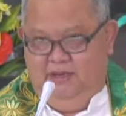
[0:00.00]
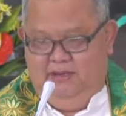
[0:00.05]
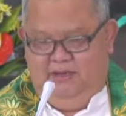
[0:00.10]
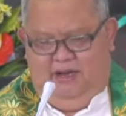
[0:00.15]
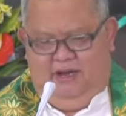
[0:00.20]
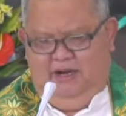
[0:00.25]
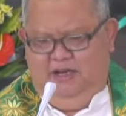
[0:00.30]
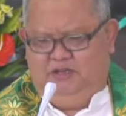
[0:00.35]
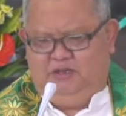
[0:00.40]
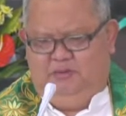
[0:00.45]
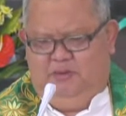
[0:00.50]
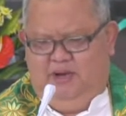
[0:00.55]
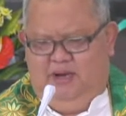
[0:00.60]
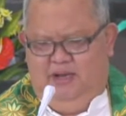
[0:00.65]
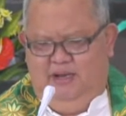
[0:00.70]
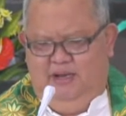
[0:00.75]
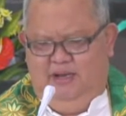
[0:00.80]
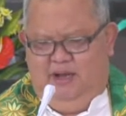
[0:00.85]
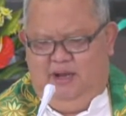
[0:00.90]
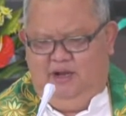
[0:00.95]
That is
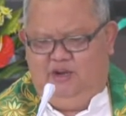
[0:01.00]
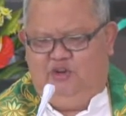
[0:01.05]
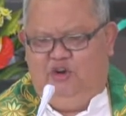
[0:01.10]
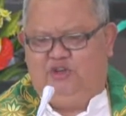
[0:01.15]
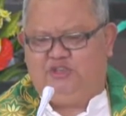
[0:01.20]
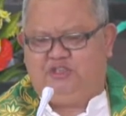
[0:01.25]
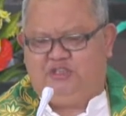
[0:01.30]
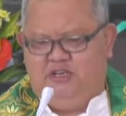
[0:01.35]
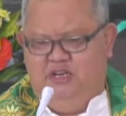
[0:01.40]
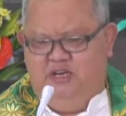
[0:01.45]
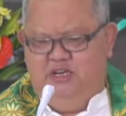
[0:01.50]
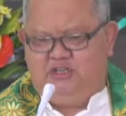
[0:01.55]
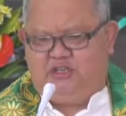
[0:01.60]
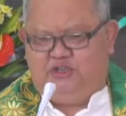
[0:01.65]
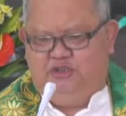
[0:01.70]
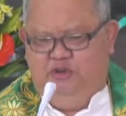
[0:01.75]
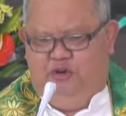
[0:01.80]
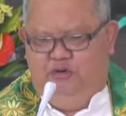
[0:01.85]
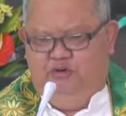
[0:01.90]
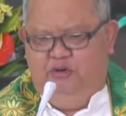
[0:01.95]
why Augustine
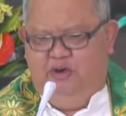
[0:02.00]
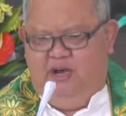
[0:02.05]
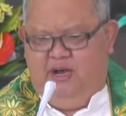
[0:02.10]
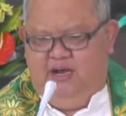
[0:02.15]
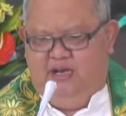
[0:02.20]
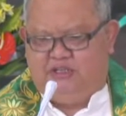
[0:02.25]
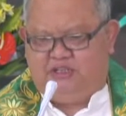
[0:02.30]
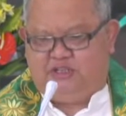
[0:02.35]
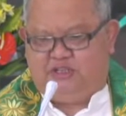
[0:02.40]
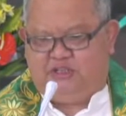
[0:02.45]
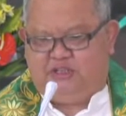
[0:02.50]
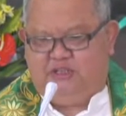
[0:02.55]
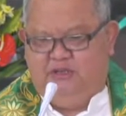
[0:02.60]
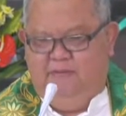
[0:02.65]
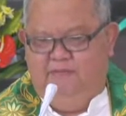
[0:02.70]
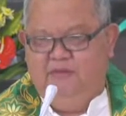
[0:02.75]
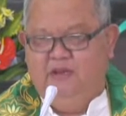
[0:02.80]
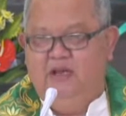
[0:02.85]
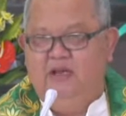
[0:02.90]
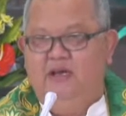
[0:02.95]
is known as
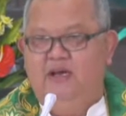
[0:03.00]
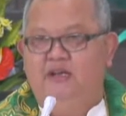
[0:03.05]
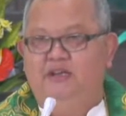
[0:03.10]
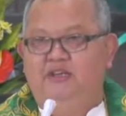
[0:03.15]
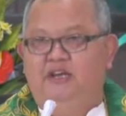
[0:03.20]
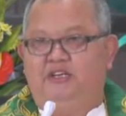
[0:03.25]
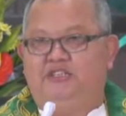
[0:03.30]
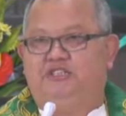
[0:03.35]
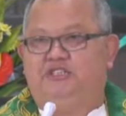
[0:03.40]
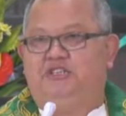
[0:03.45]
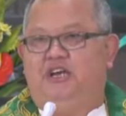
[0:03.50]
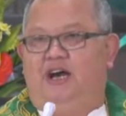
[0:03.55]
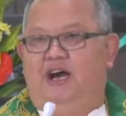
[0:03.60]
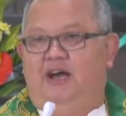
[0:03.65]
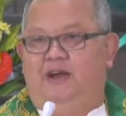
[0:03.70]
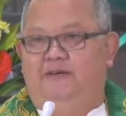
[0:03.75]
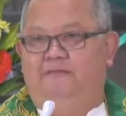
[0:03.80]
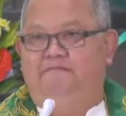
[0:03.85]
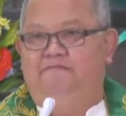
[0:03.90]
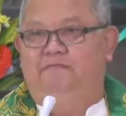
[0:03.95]
the
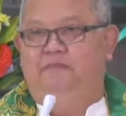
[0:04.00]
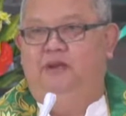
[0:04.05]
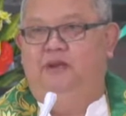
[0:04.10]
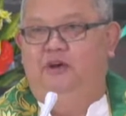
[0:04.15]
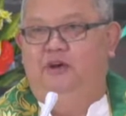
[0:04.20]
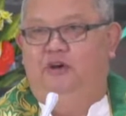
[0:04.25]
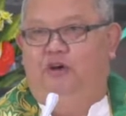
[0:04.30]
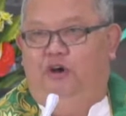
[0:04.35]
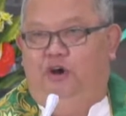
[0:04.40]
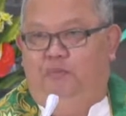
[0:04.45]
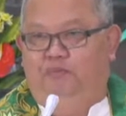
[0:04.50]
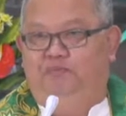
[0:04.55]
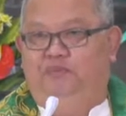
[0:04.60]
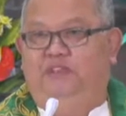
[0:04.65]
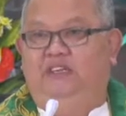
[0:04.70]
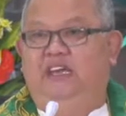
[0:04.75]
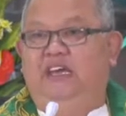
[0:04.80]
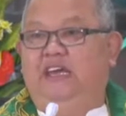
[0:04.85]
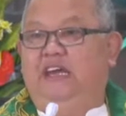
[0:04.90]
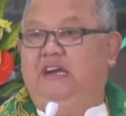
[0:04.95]
son
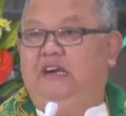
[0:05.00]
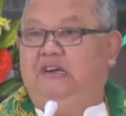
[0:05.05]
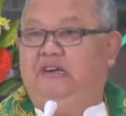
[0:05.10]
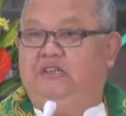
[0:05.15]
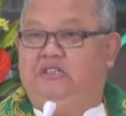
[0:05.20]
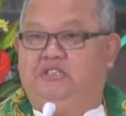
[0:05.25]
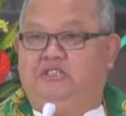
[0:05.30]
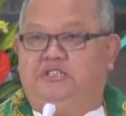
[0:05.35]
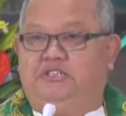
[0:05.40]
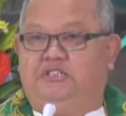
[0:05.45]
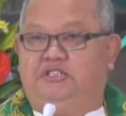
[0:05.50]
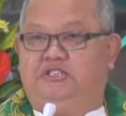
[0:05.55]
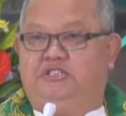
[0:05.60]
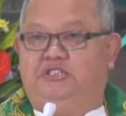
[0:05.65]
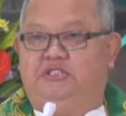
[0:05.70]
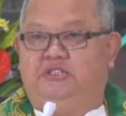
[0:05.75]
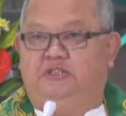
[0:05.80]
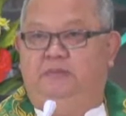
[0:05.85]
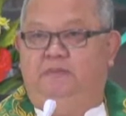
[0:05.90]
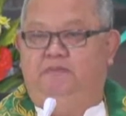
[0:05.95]
of
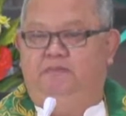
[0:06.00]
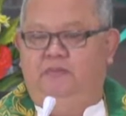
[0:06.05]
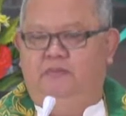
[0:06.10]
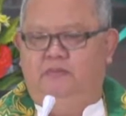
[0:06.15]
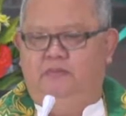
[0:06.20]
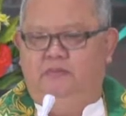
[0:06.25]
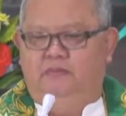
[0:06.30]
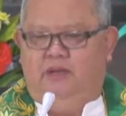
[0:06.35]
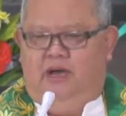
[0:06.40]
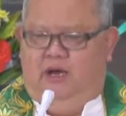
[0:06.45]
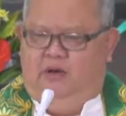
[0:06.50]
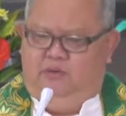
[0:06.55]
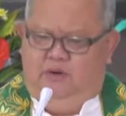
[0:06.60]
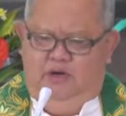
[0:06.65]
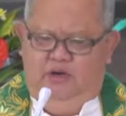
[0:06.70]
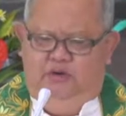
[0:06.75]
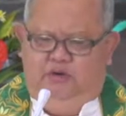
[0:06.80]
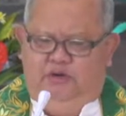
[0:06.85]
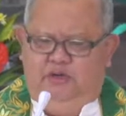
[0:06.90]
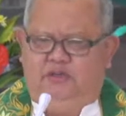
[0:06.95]
tears.
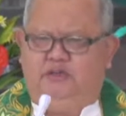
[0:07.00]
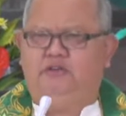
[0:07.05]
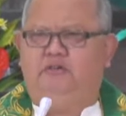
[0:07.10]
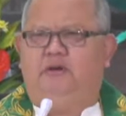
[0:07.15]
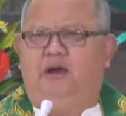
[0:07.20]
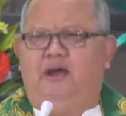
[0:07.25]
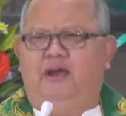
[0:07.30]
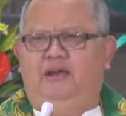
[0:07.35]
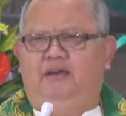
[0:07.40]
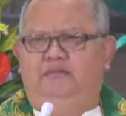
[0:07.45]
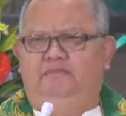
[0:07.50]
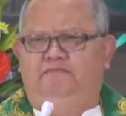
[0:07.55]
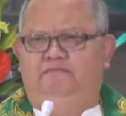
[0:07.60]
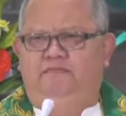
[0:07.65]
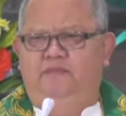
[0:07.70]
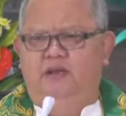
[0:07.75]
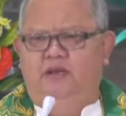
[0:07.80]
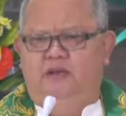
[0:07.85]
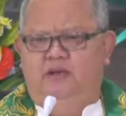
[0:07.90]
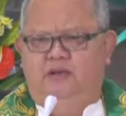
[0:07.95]
Our Lord cried.
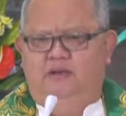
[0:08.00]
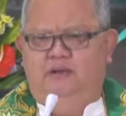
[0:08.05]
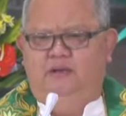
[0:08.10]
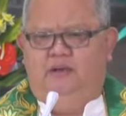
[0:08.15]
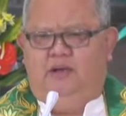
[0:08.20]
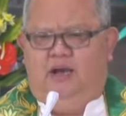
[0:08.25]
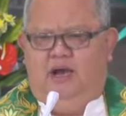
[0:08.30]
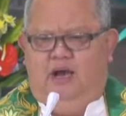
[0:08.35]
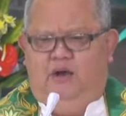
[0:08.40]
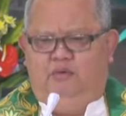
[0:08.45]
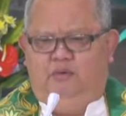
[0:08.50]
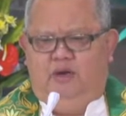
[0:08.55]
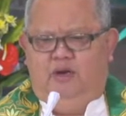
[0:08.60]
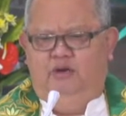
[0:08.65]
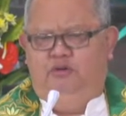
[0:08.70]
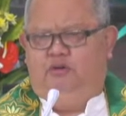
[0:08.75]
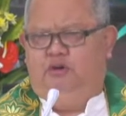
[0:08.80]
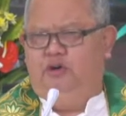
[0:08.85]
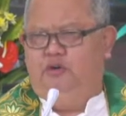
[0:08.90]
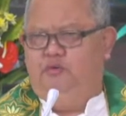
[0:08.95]

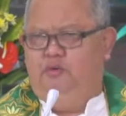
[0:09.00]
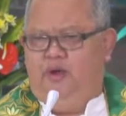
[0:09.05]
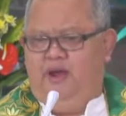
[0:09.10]
Our Lord